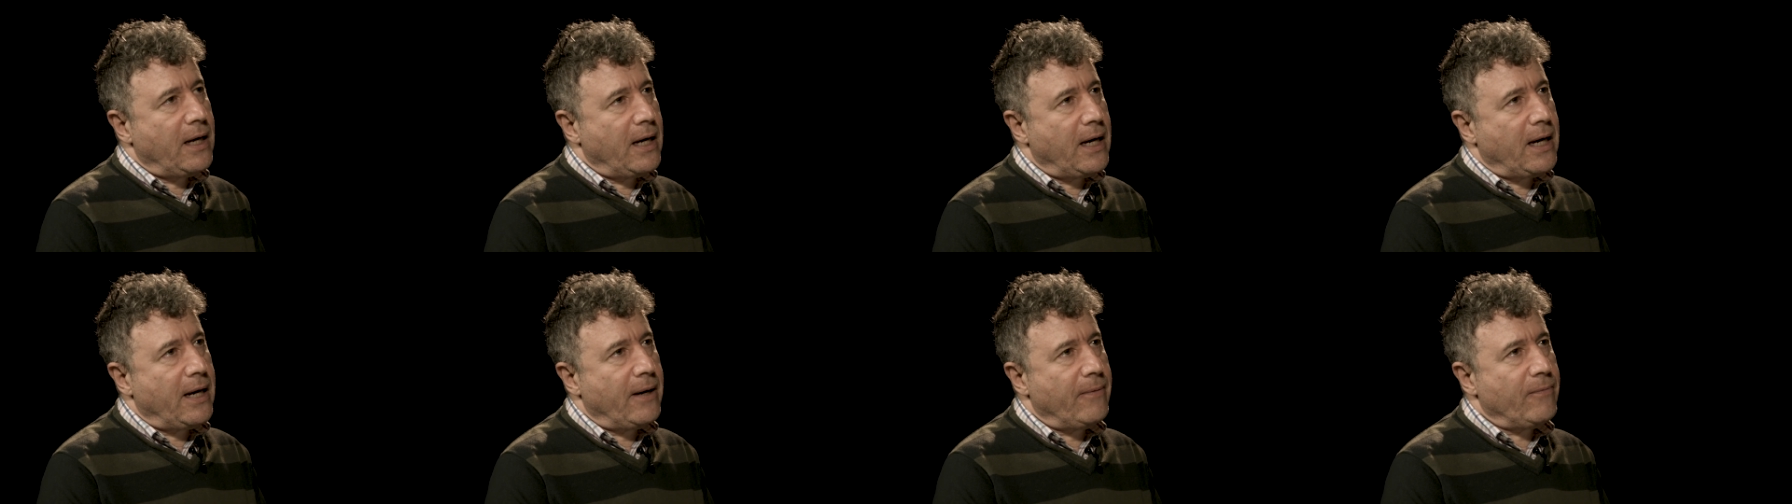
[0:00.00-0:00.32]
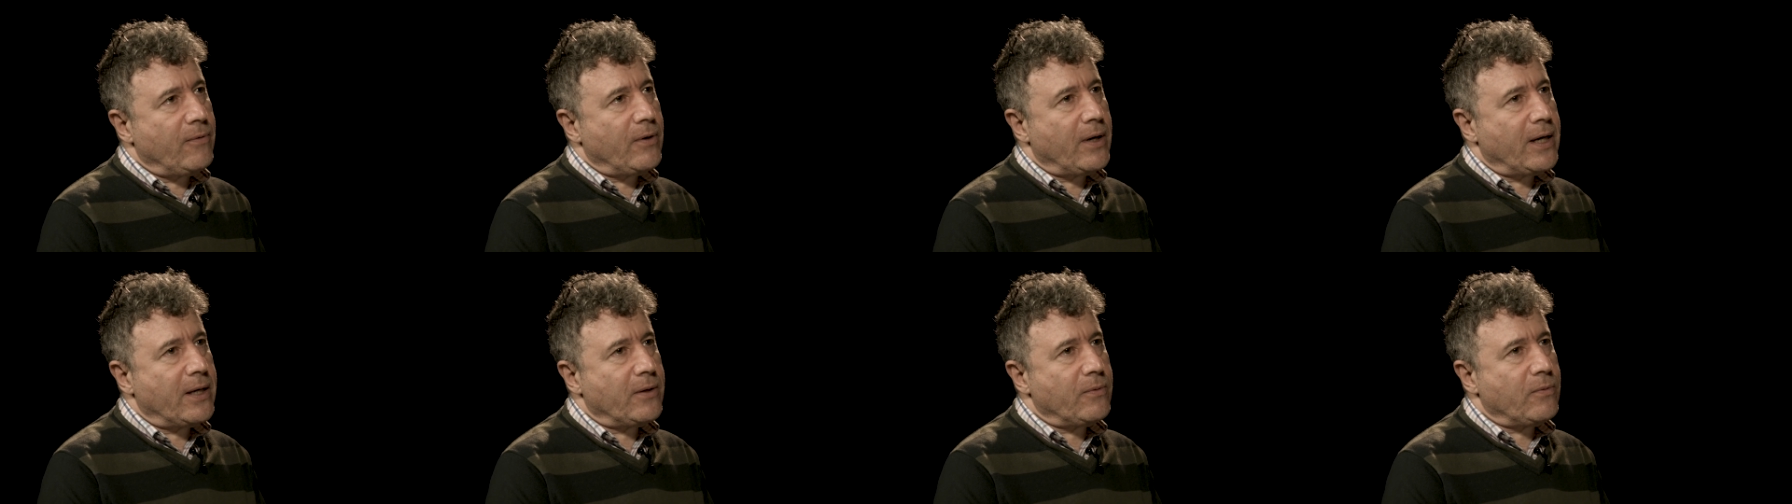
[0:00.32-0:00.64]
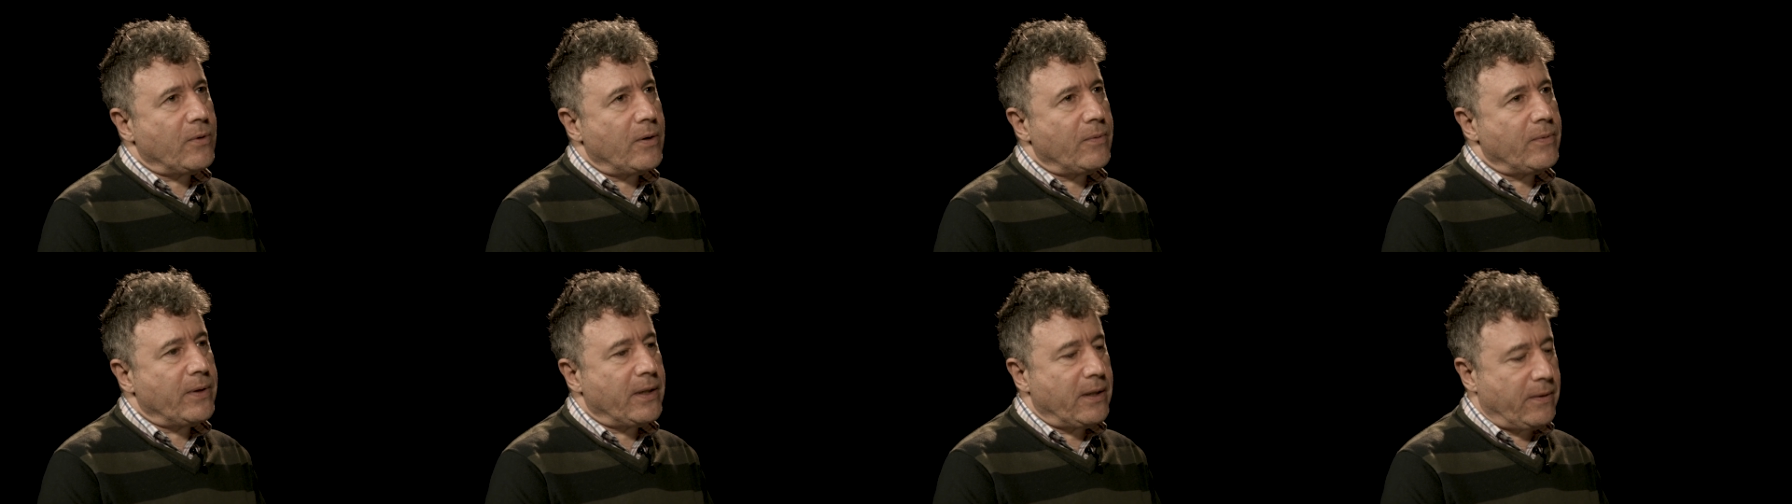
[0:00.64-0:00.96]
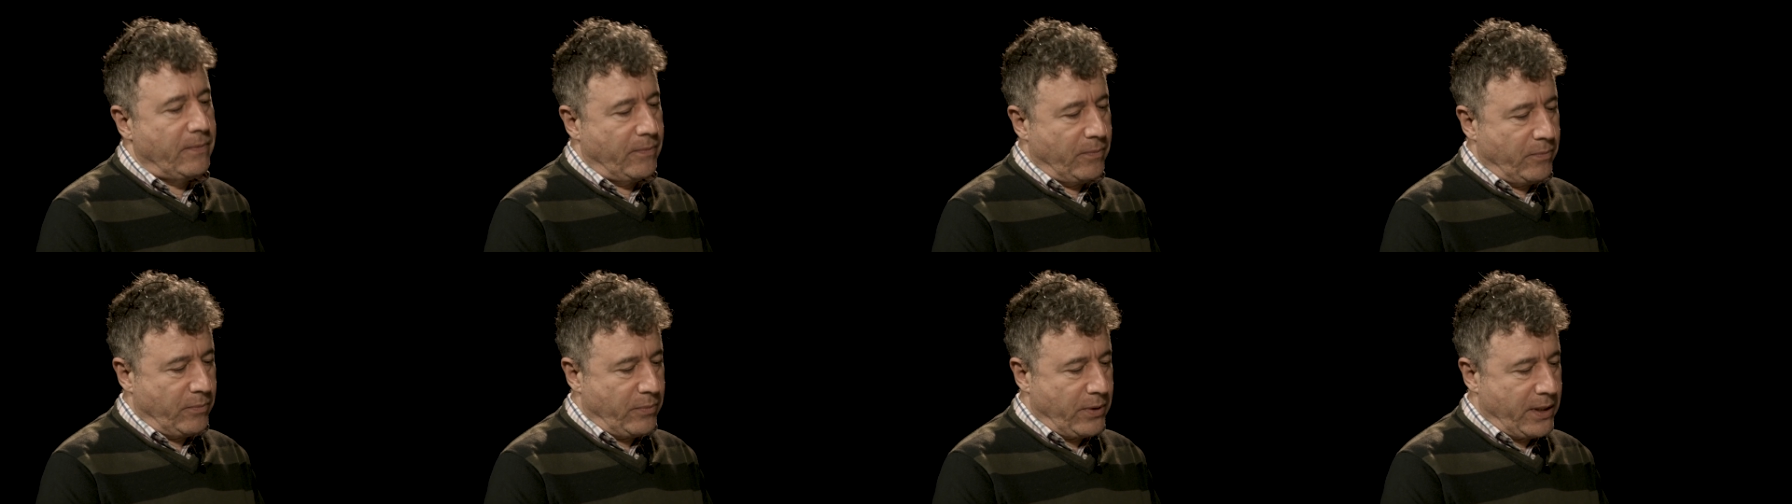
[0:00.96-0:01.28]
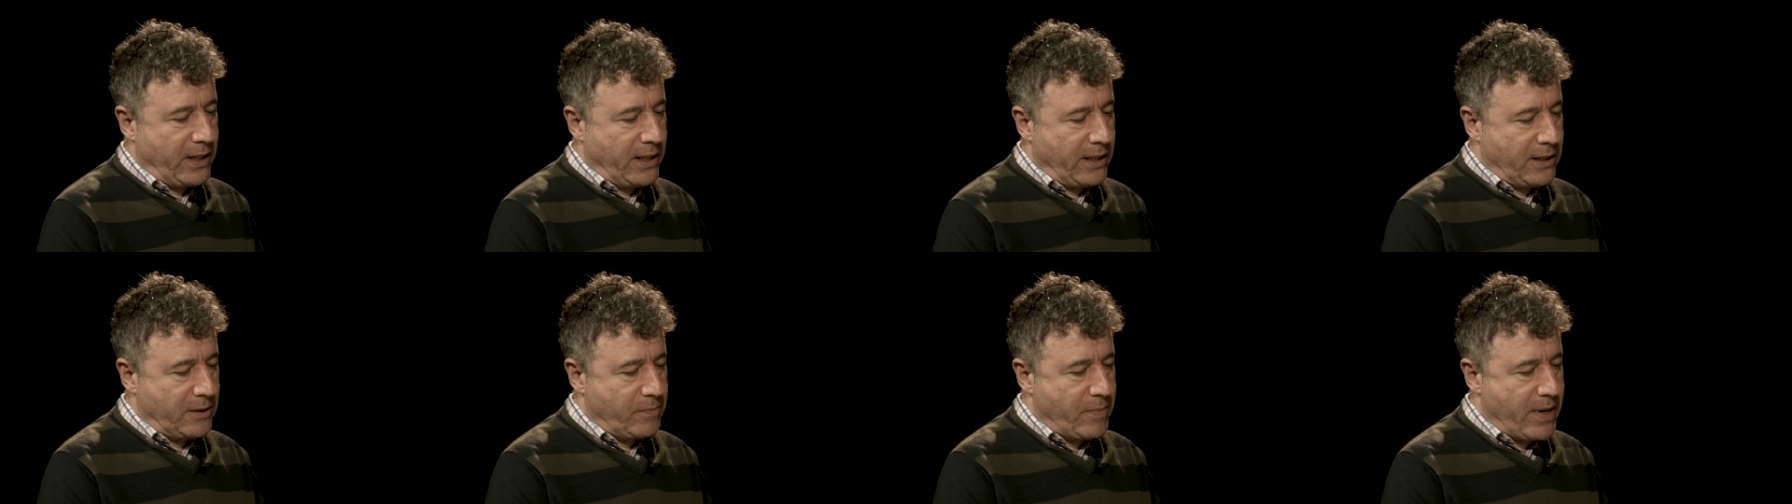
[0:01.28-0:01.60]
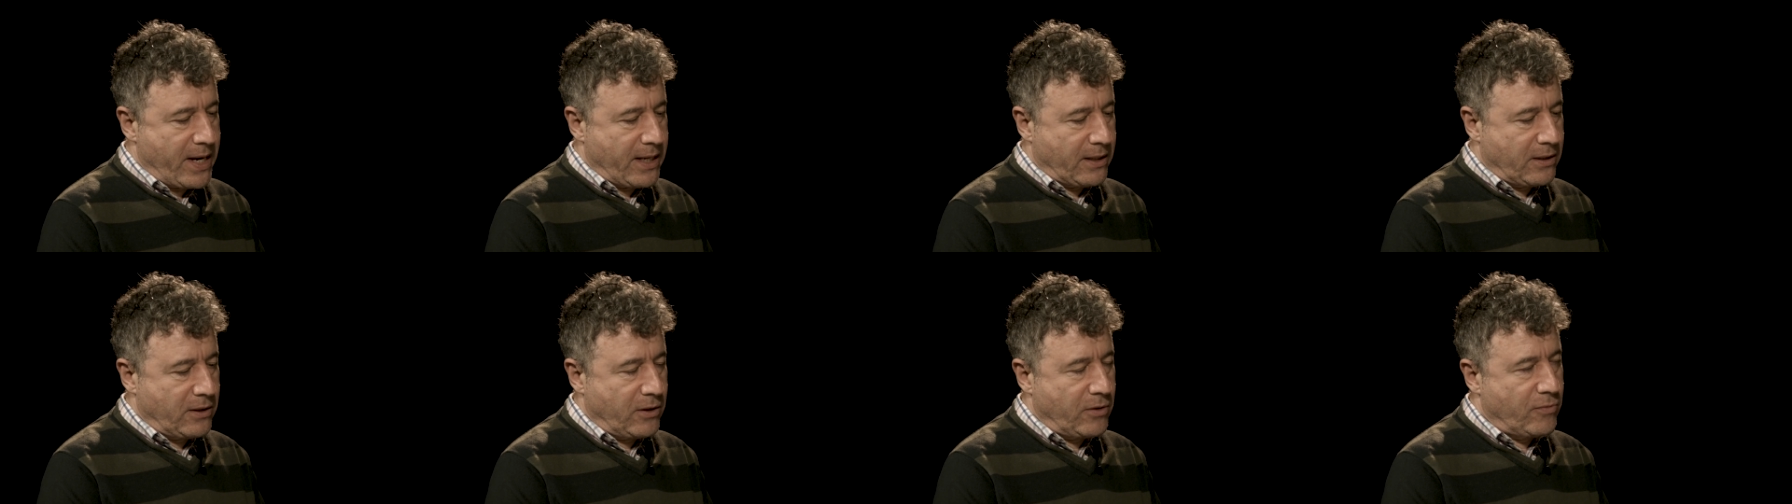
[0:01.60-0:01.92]
um, uh, when we bring us
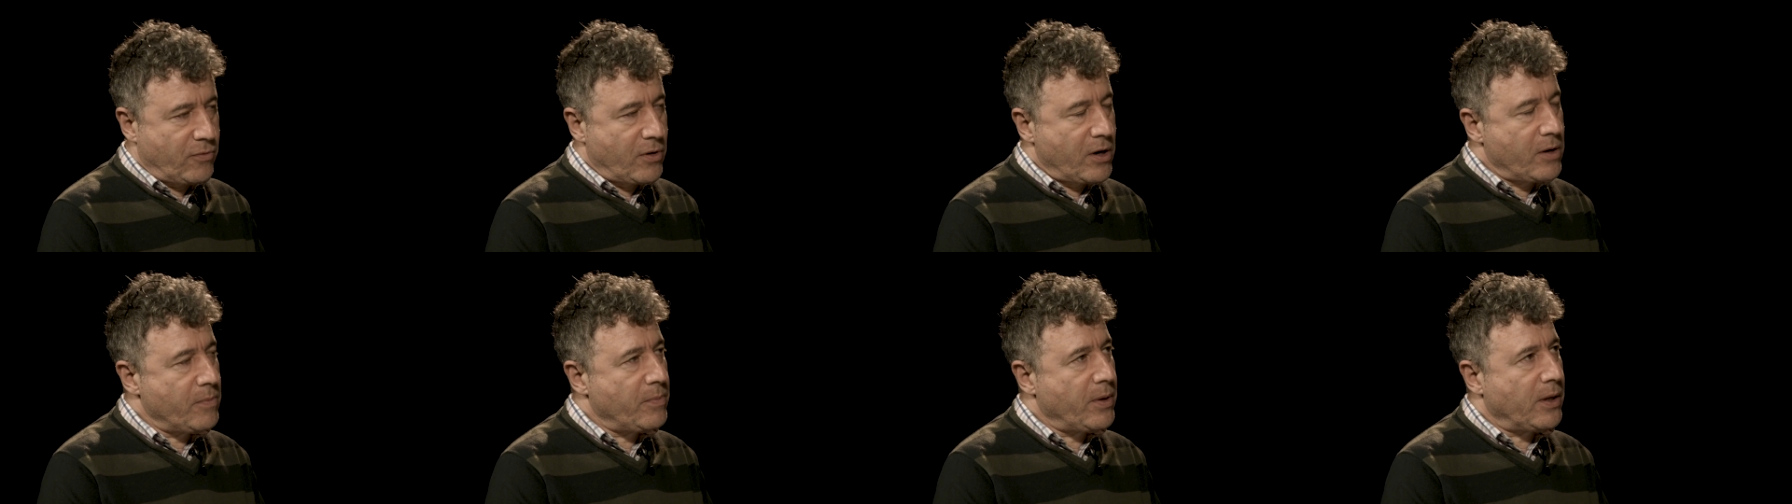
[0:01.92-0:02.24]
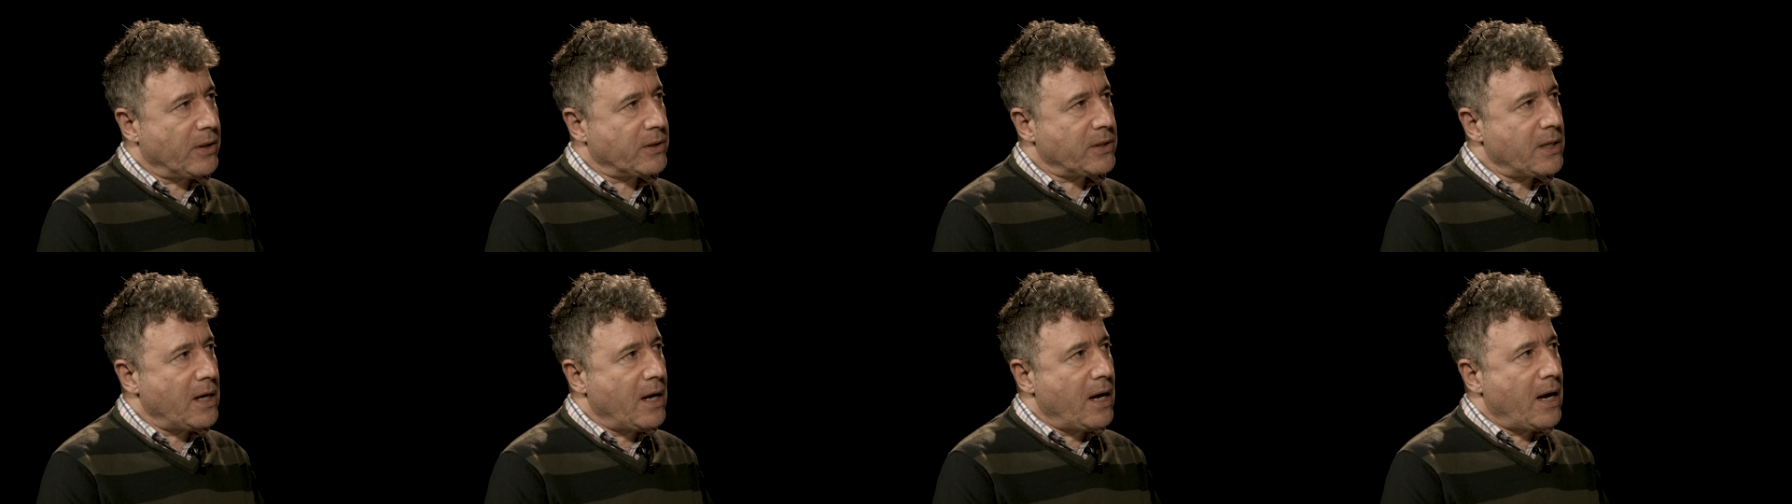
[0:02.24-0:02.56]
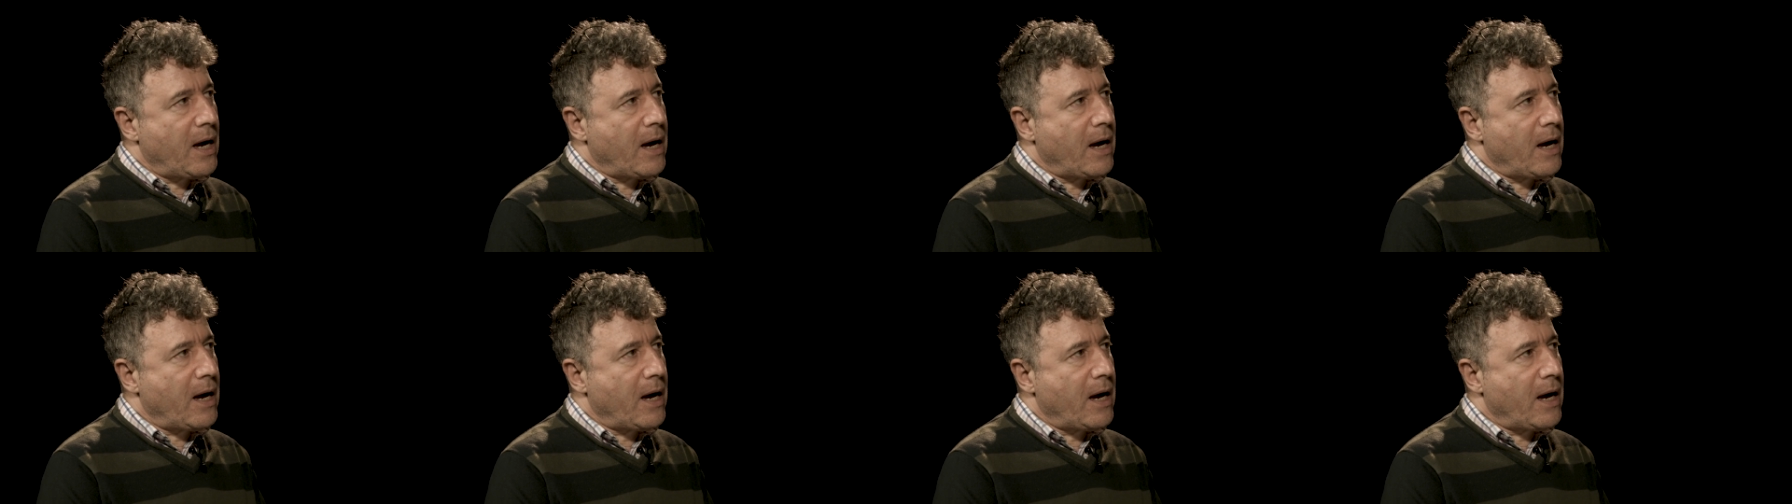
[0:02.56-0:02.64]
back to the robots